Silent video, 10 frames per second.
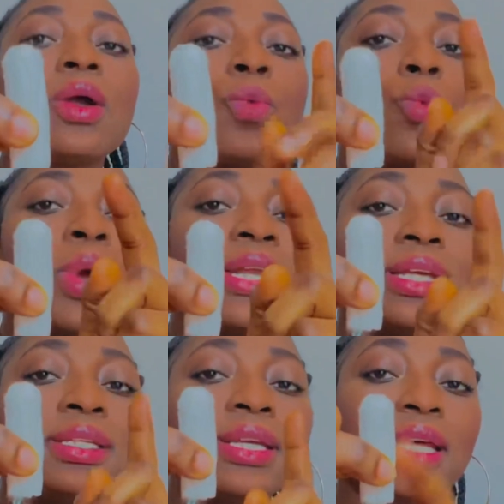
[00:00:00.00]
When
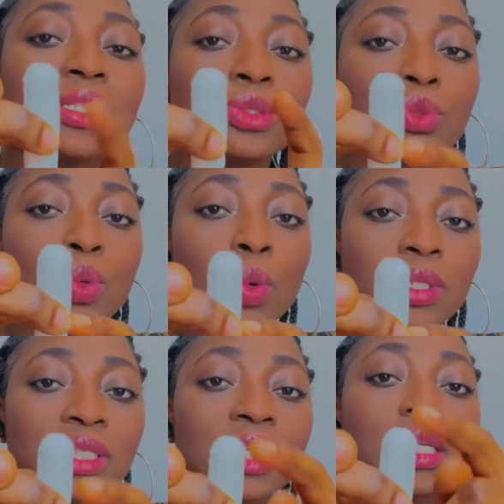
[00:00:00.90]
it gets
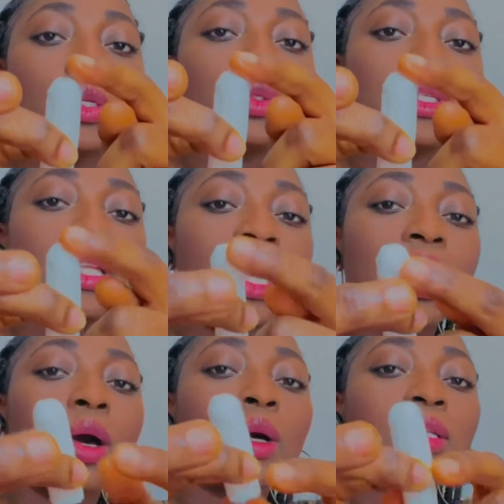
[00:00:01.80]
soaked, you see that
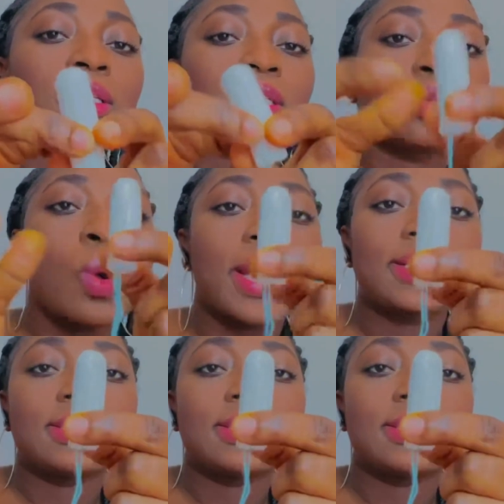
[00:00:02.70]
all this white